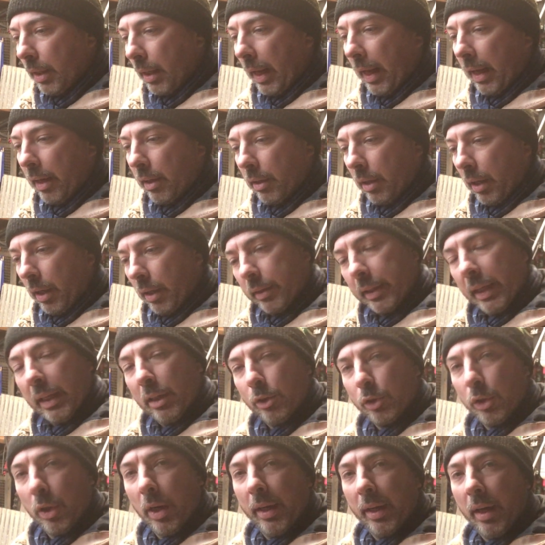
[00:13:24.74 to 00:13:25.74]
and
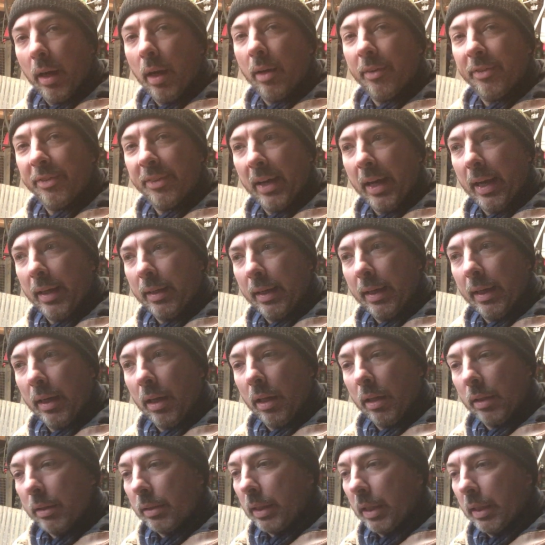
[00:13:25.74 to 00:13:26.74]
they'll dry off, and then
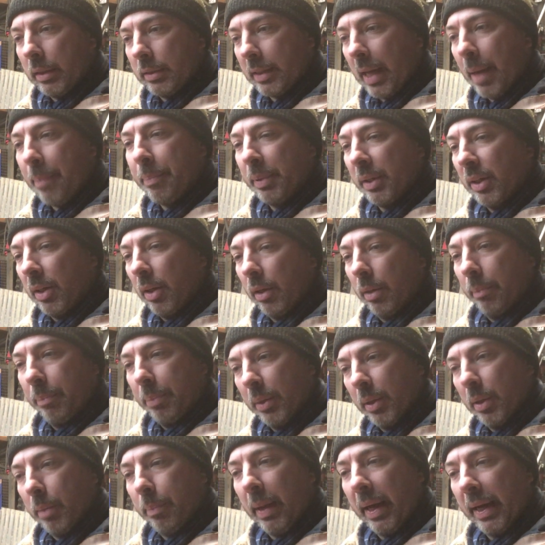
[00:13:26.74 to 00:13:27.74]
I'll assemble it all and
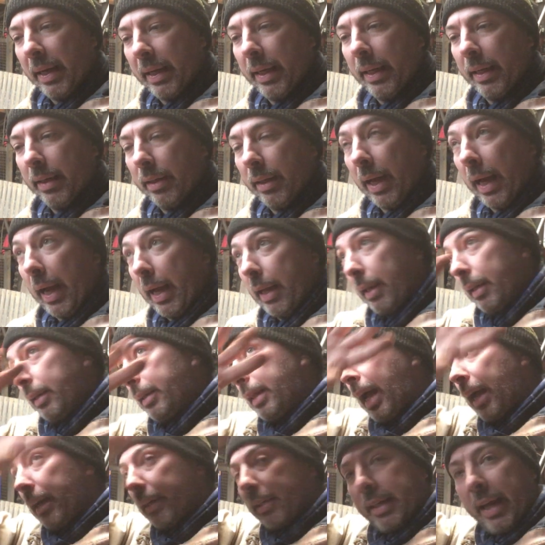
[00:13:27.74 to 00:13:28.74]
put it back in, and
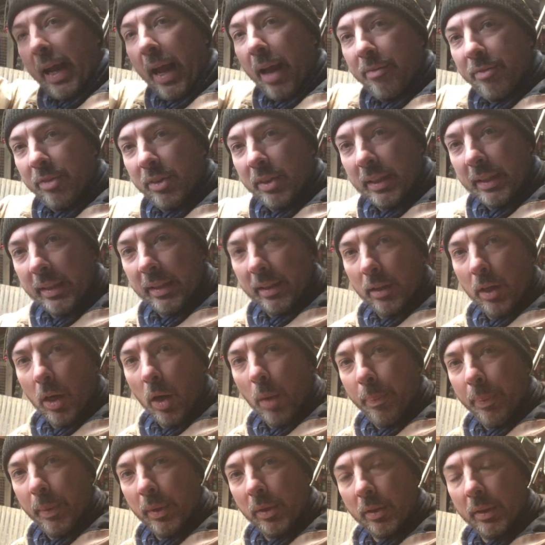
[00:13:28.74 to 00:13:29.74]
that cavity
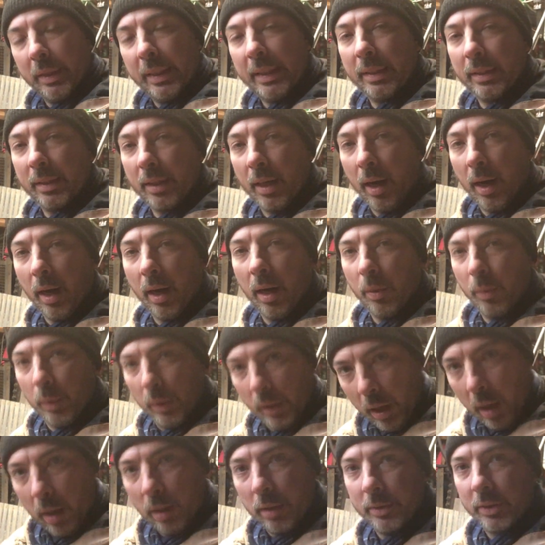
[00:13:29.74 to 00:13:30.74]
up underneath the car
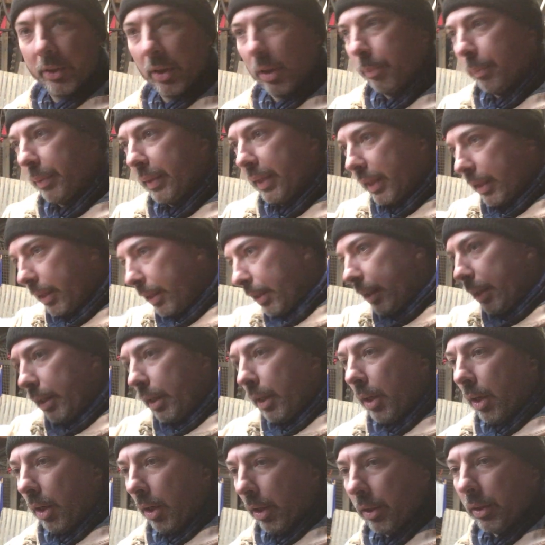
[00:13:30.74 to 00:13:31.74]
will also be
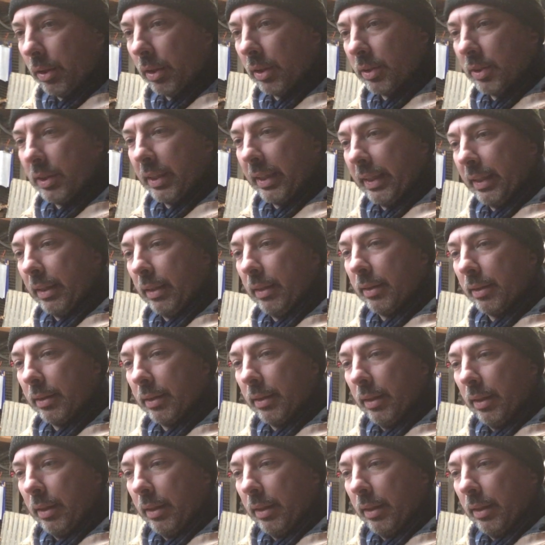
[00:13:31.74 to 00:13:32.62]
Undersealed,